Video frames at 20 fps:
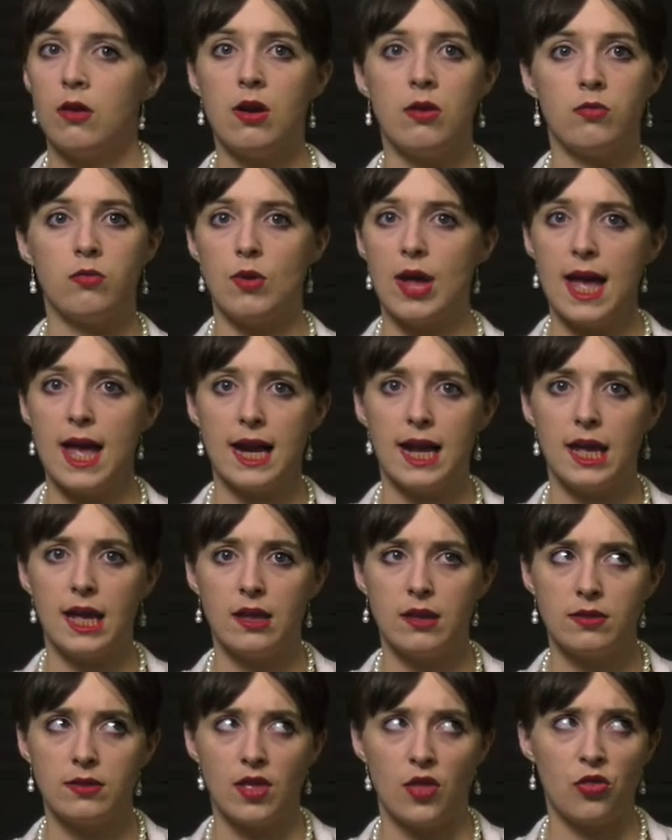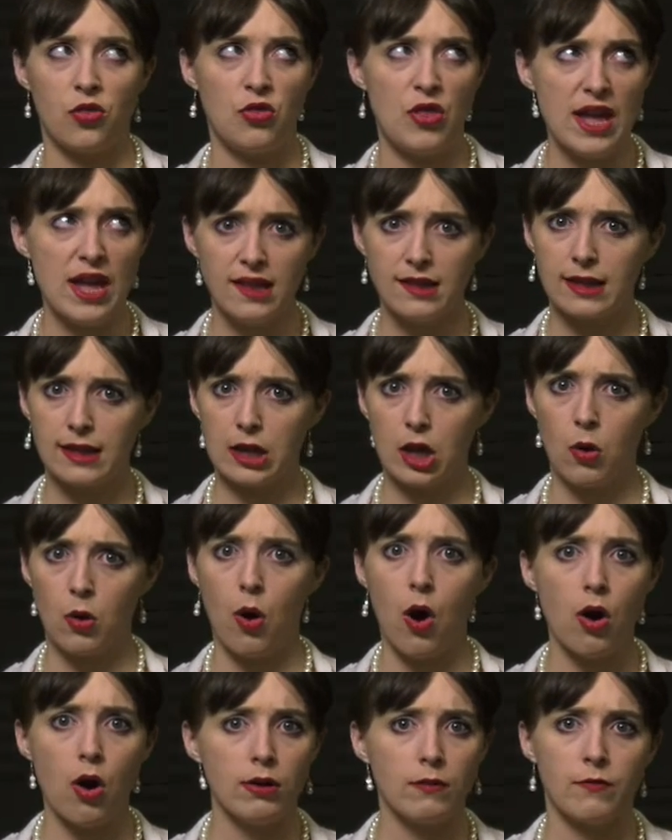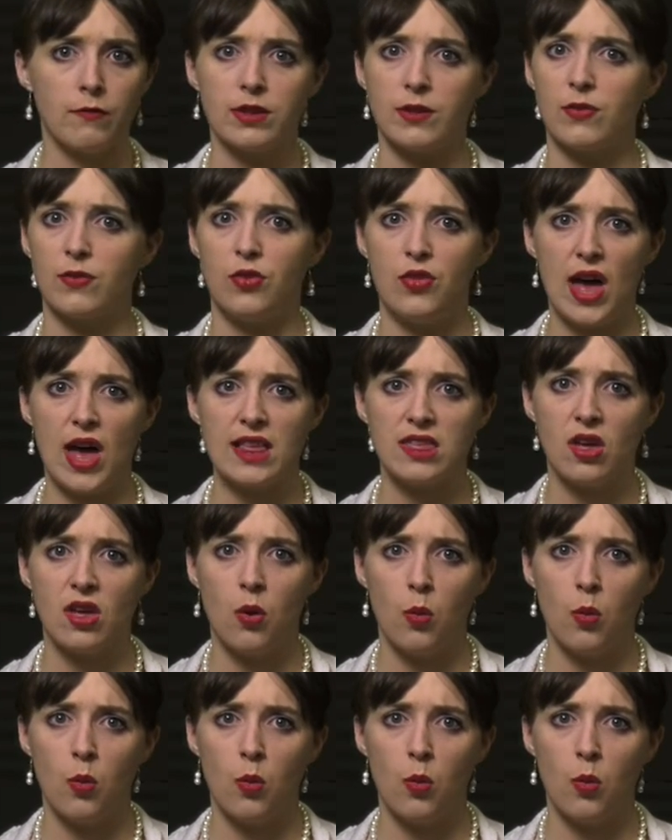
Really, the things that go on in front of that